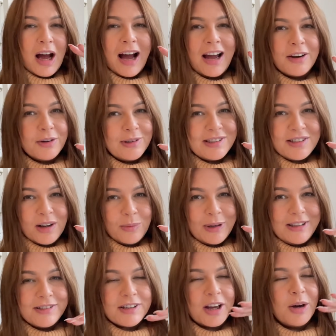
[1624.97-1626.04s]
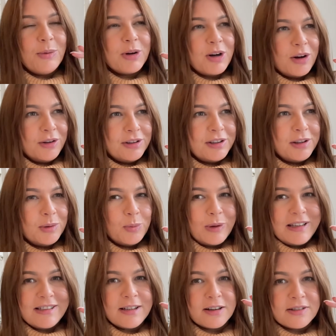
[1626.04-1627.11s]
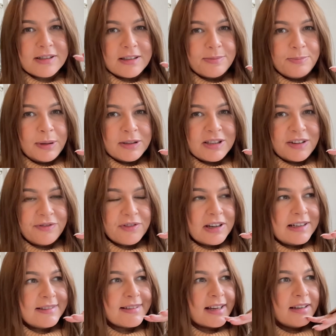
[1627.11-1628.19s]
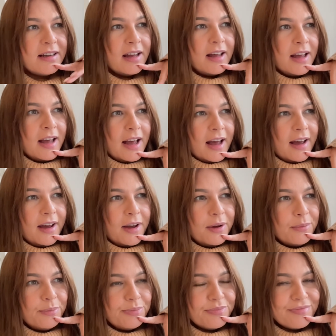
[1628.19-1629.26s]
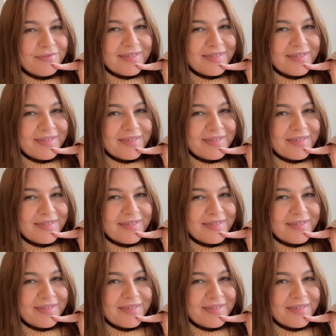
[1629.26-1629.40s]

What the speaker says: I know it's not winter. We're calling them winter because it's bloody freezing. And